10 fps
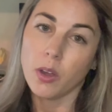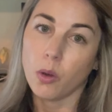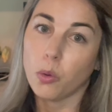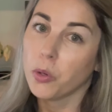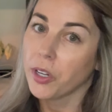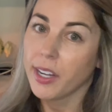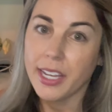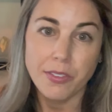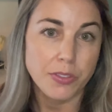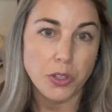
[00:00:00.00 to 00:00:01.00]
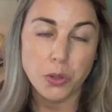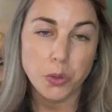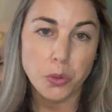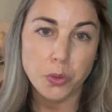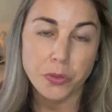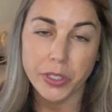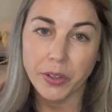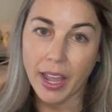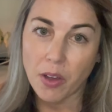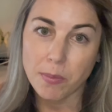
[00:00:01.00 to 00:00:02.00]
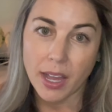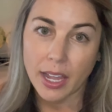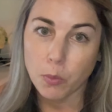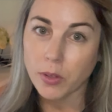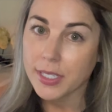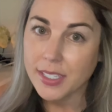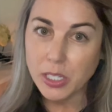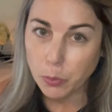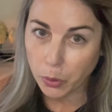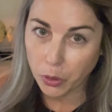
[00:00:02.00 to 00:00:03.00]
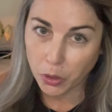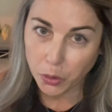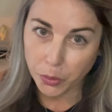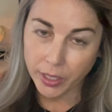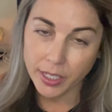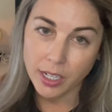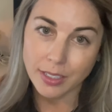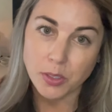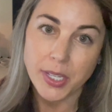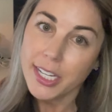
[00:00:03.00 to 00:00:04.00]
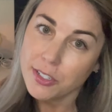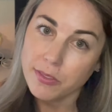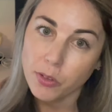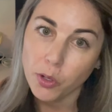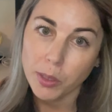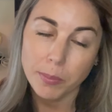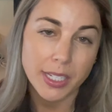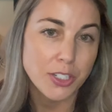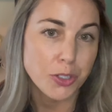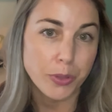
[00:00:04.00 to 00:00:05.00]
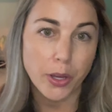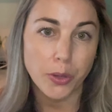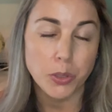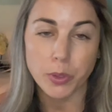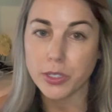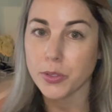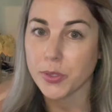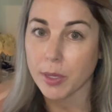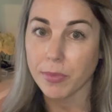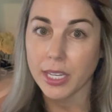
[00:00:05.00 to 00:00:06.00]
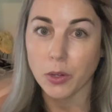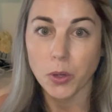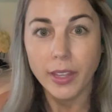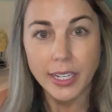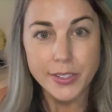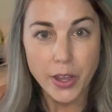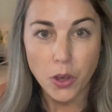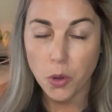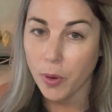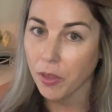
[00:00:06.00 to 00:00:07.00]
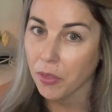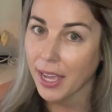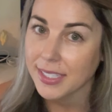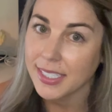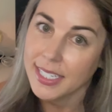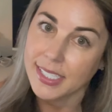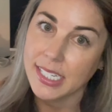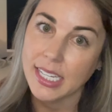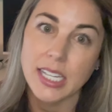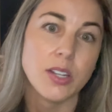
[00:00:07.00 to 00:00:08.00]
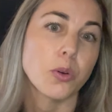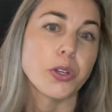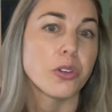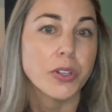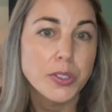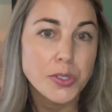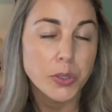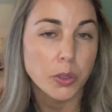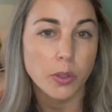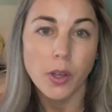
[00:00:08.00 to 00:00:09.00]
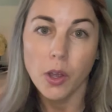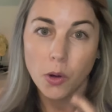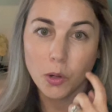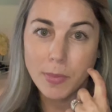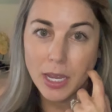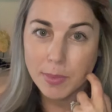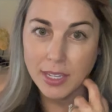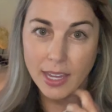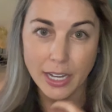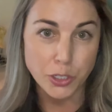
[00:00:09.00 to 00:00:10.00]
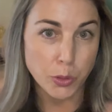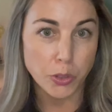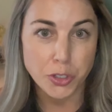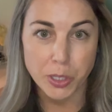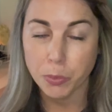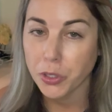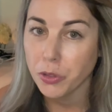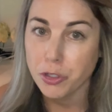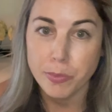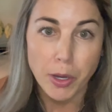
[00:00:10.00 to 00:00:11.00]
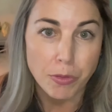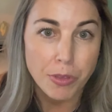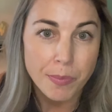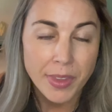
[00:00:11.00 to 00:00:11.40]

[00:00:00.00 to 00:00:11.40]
or if you filled out my Walt Disney World consultation form because you know you want to do something in Orlando, whether that's Disney or Universal, or maybe a duo trip where you do both.